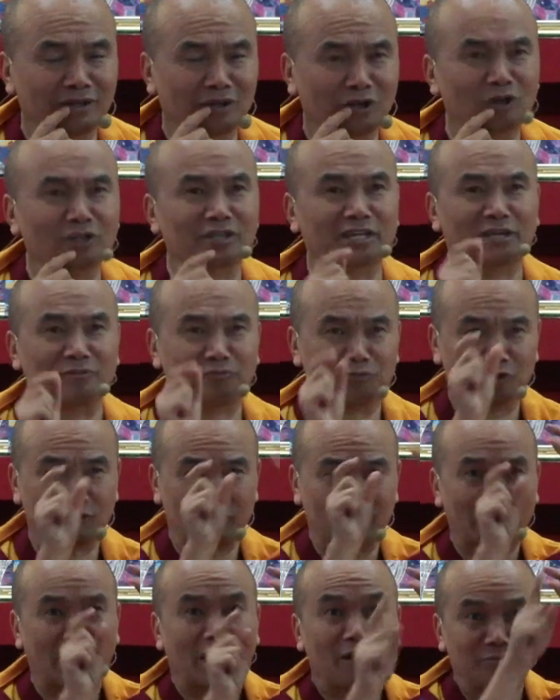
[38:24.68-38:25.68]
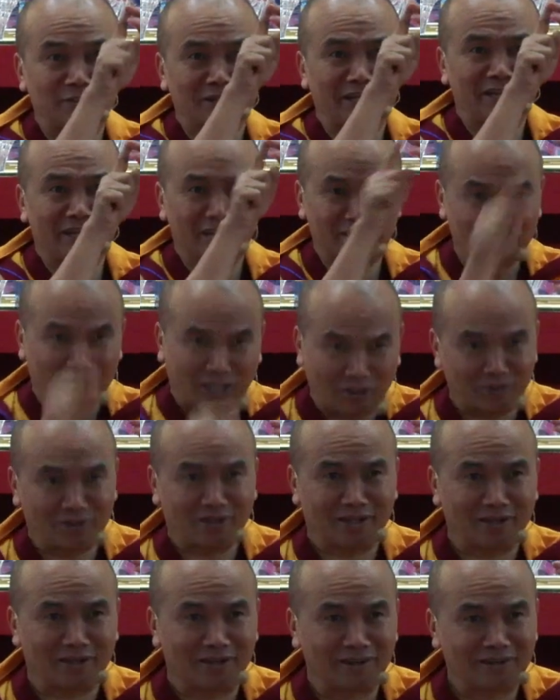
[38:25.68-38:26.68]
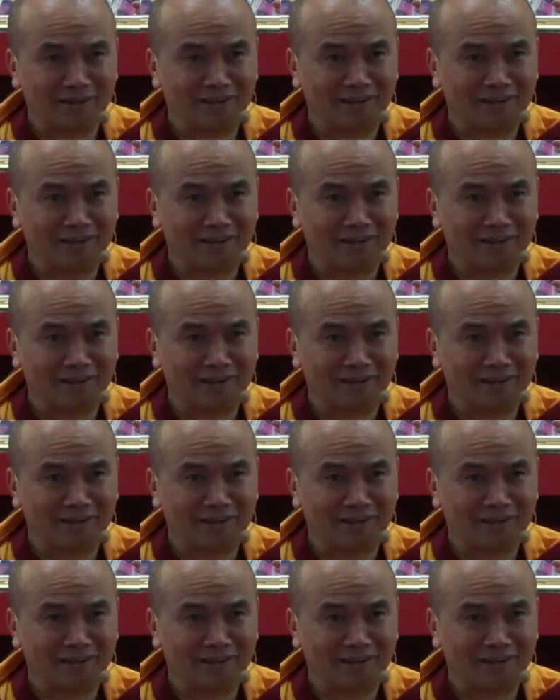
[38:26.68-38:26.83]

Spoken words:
Okay, up there and down there.